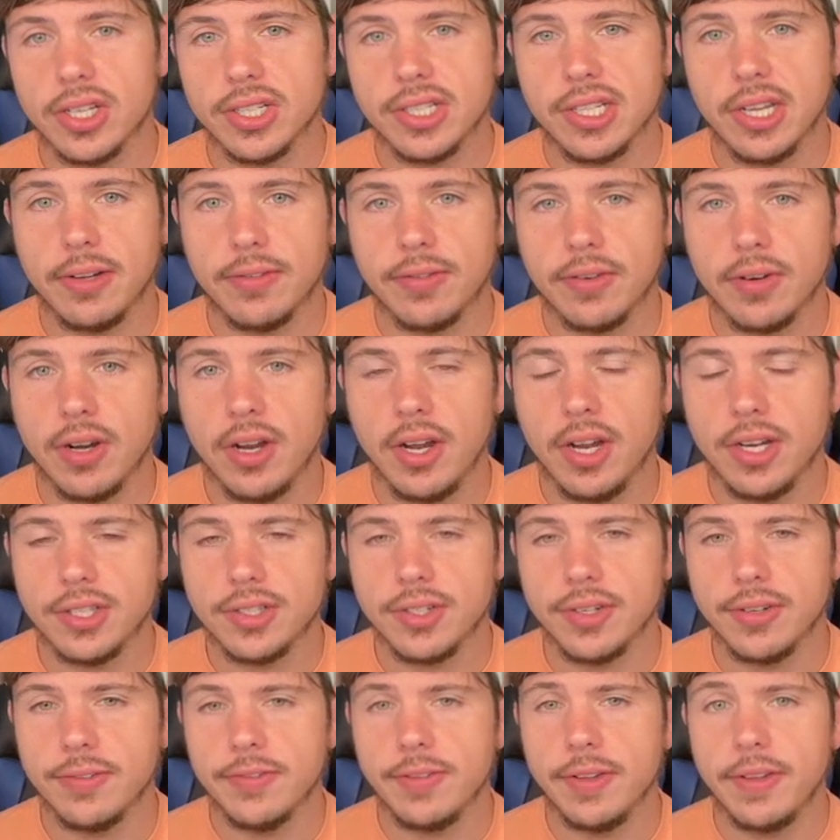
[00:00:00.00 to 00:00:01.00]
out for
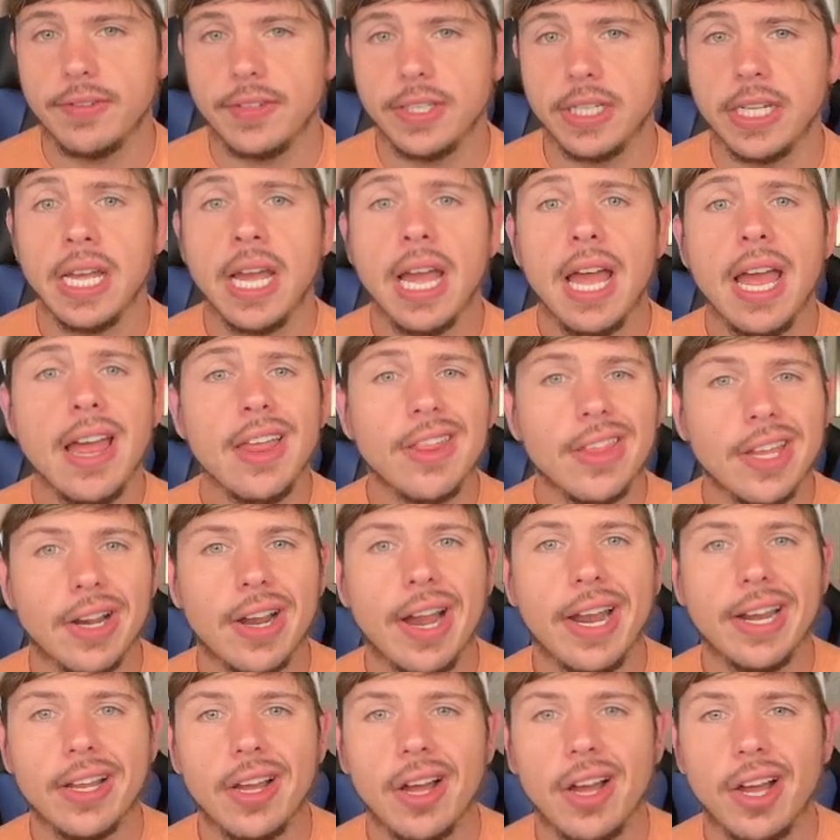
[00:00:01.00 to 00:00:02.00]
150. They're at
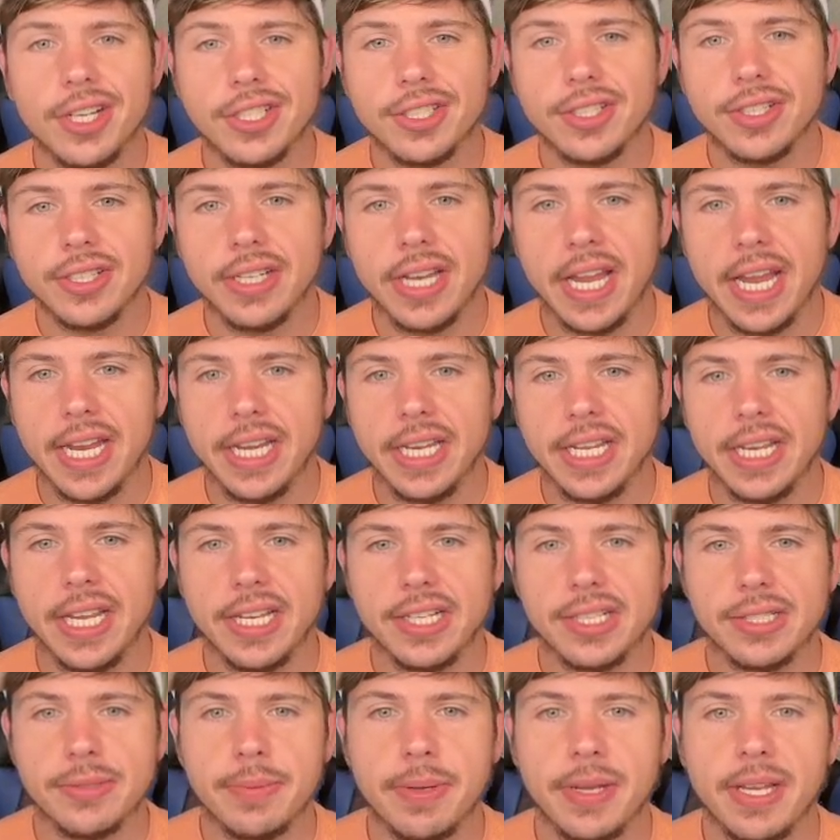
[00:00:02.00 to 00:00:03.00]
180
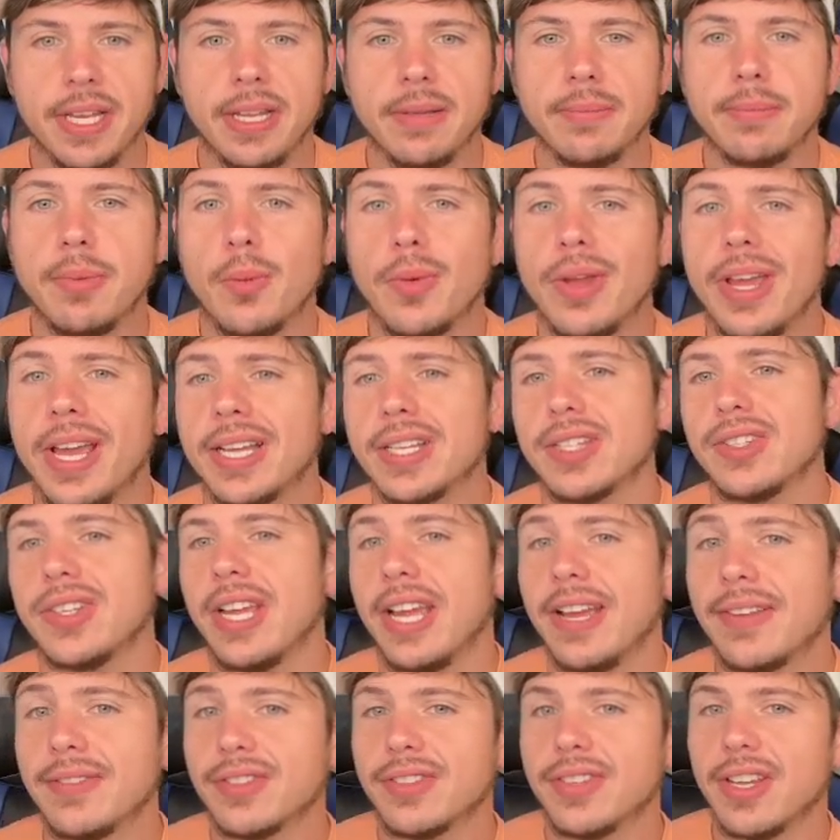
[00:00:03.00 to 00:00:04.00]
HP, but we actually have
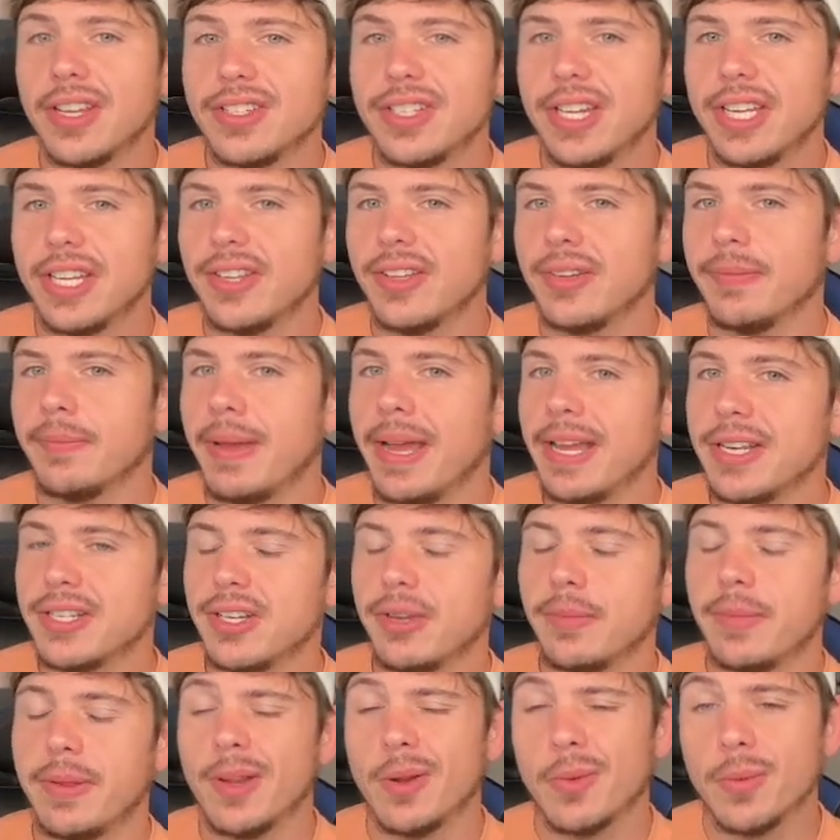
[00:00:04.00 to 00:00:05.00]
such a good matchup
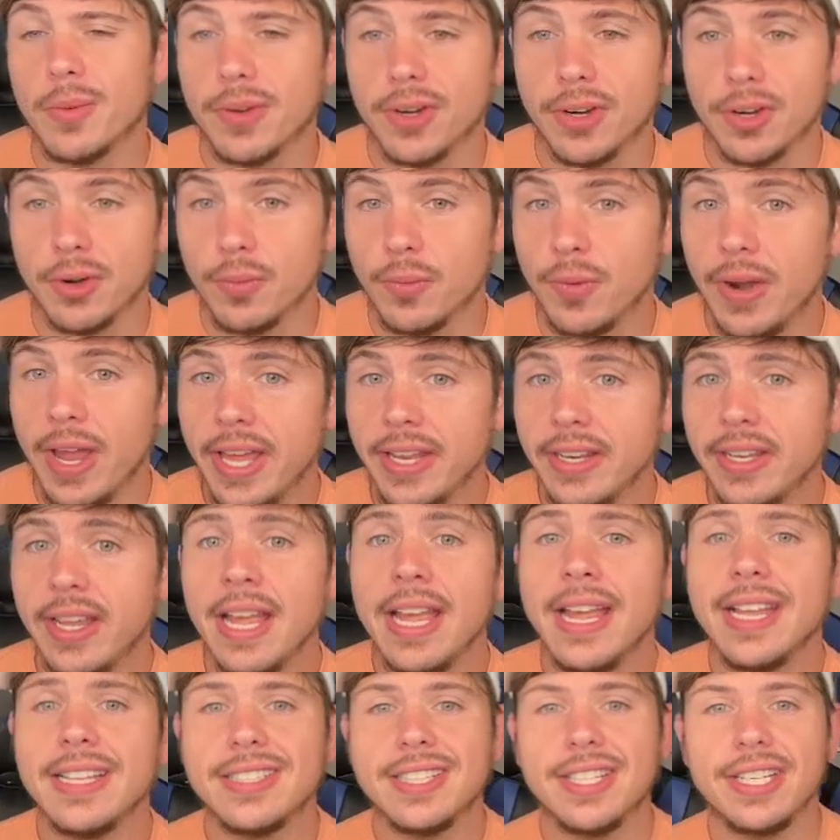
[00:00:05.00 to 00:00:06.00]
here. We're going to red
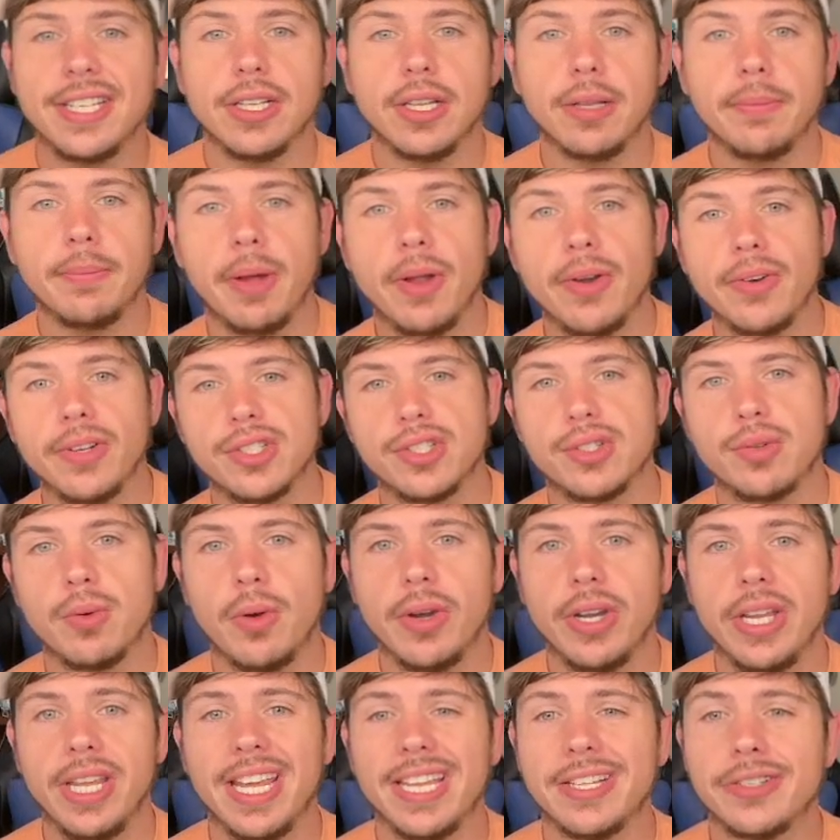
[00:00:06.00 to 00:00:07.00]
to deal a bonus
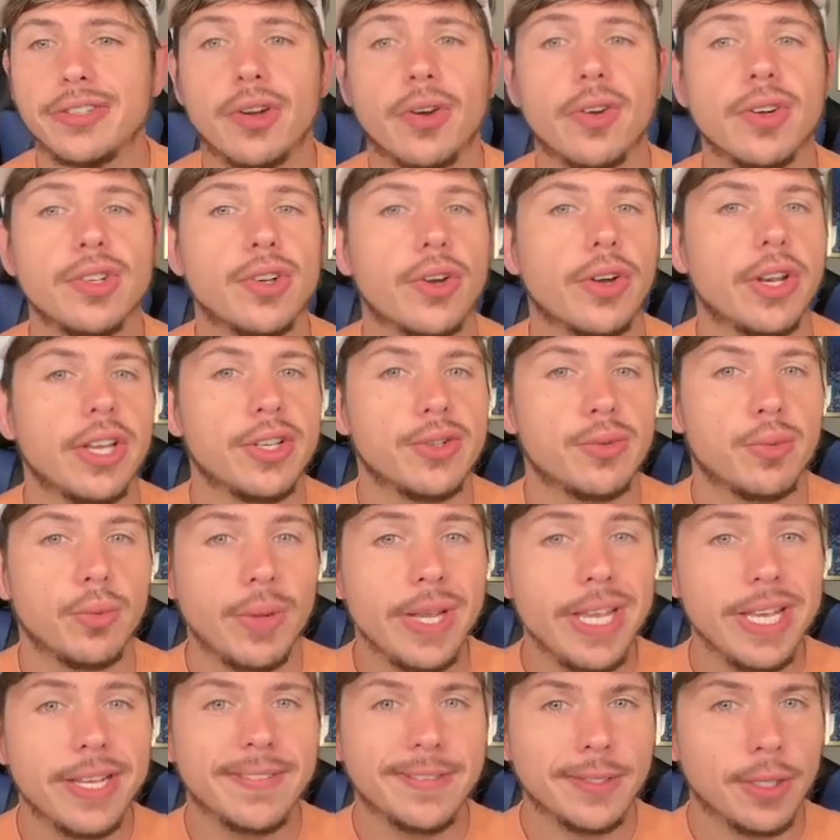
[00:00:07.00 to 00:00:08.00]
20, and Charizard is
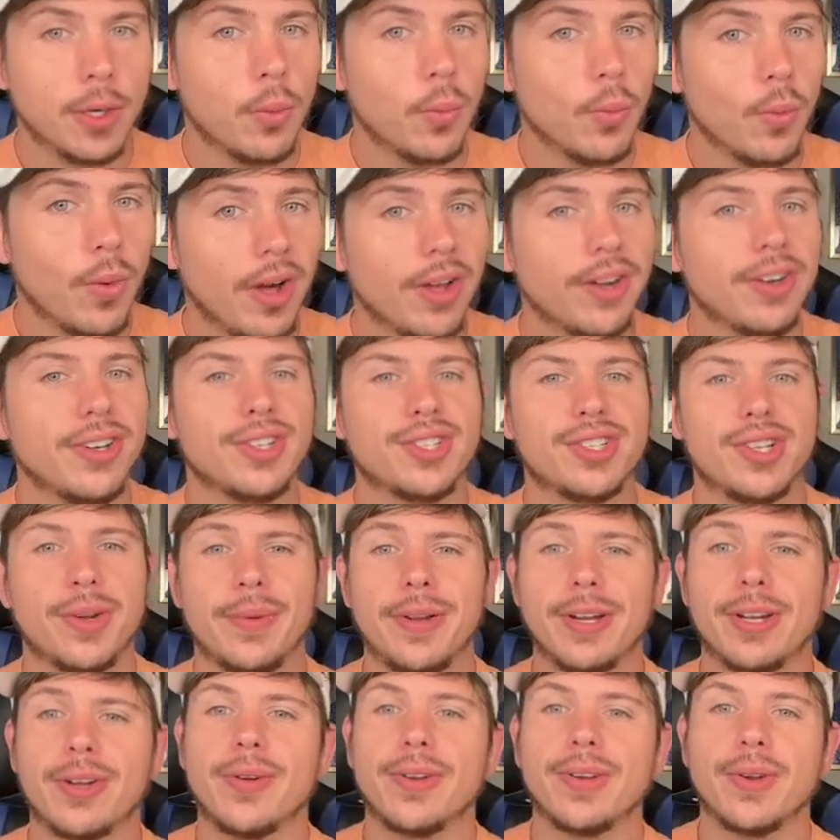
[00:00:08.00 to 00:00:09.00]
weak to water, so we are
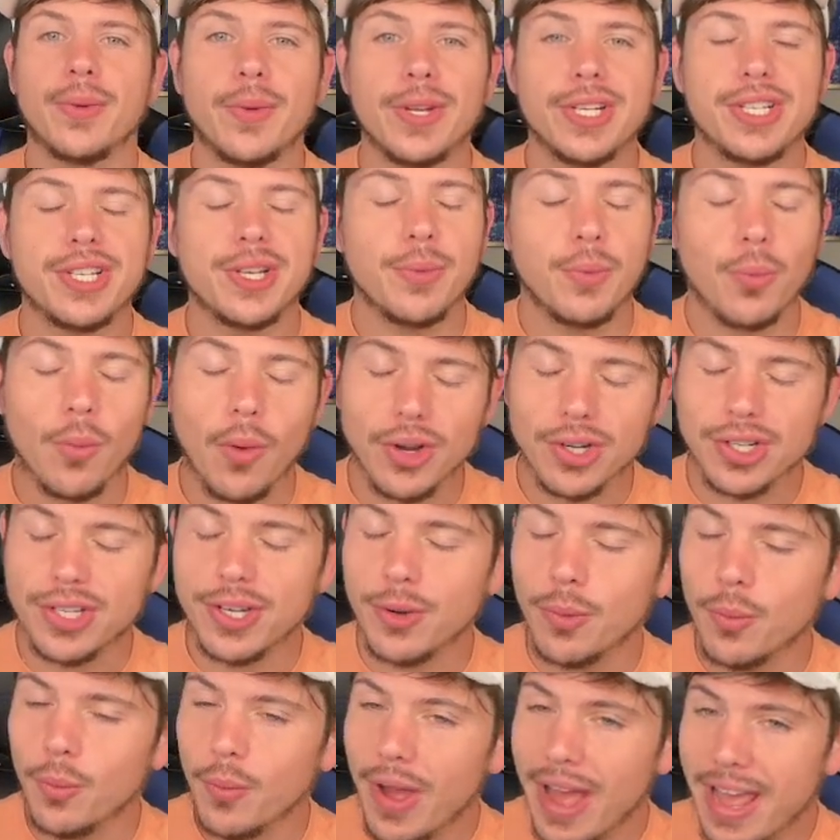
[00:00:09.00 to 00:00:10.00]
going to Wishiwashi it
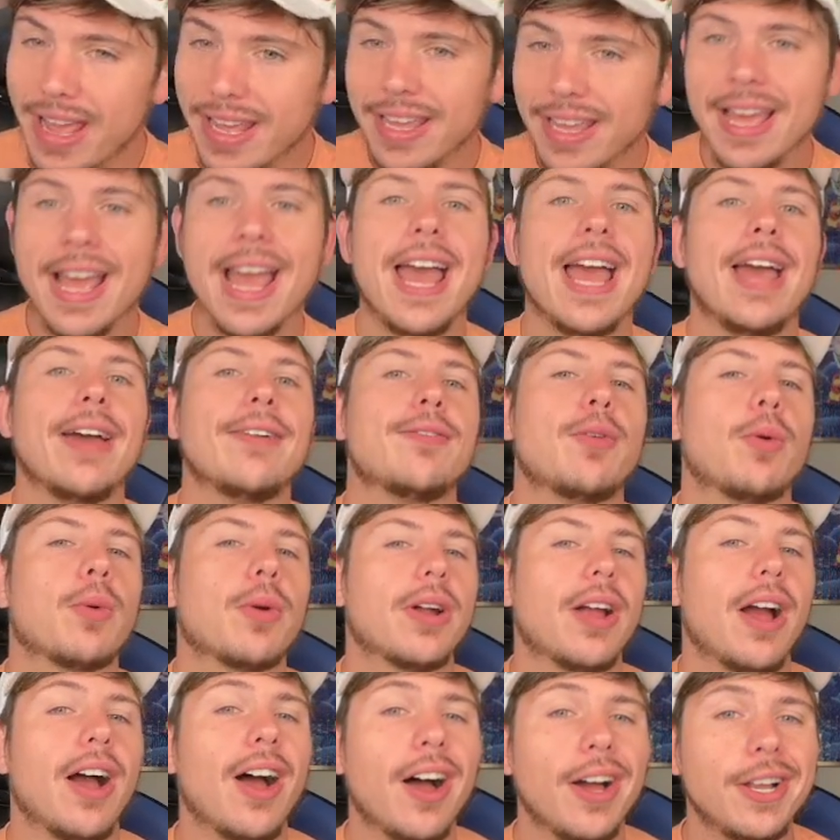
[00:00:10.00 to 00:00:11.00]
away for
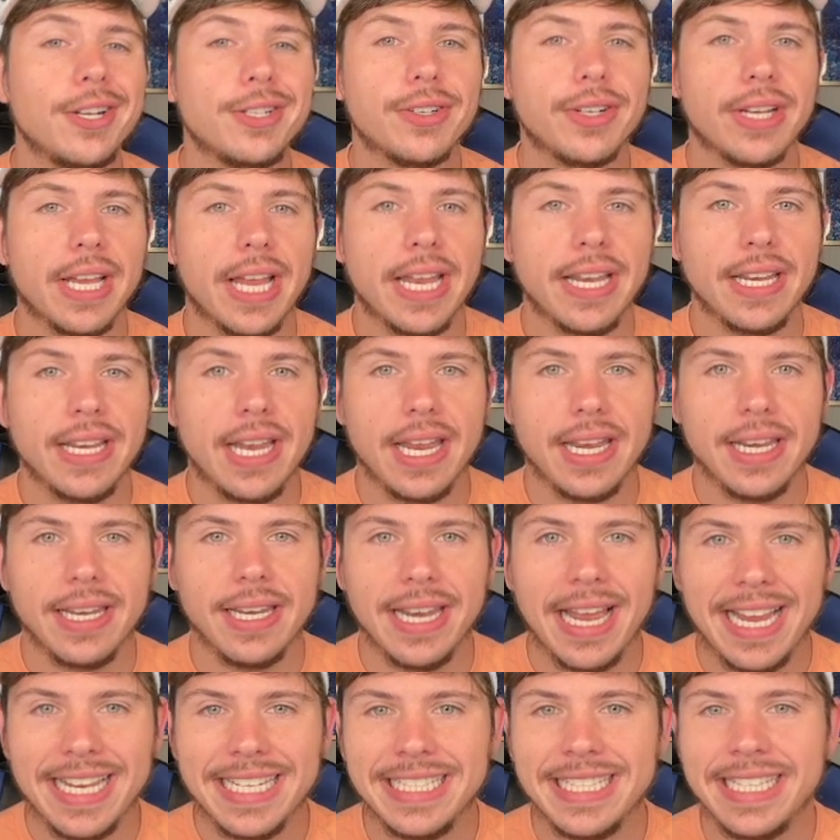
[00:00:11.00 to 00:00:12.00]

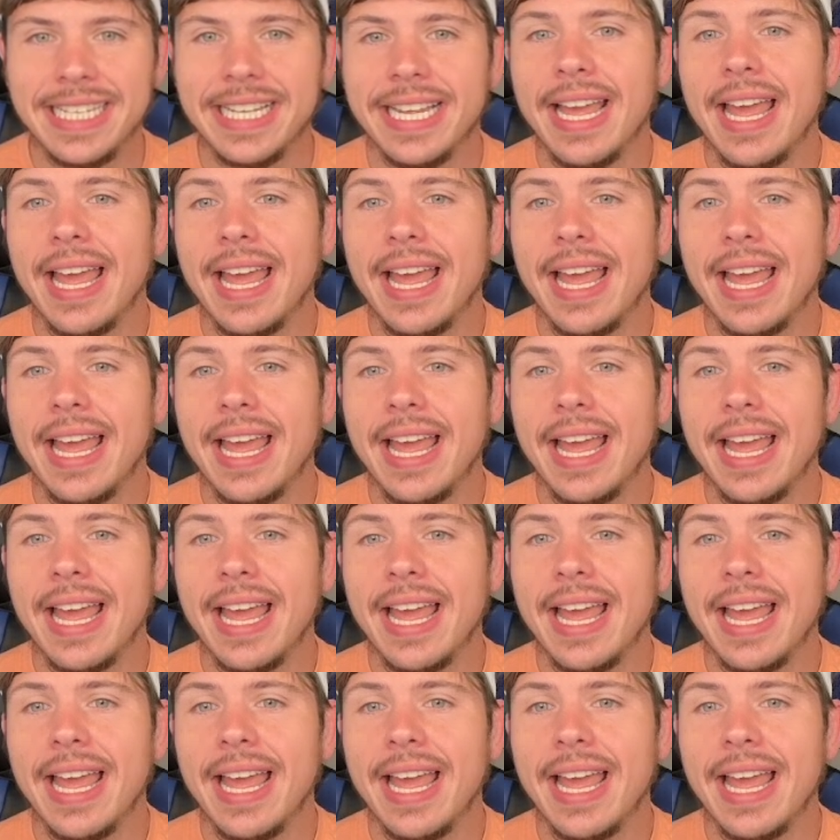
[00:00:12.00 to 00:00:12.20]
190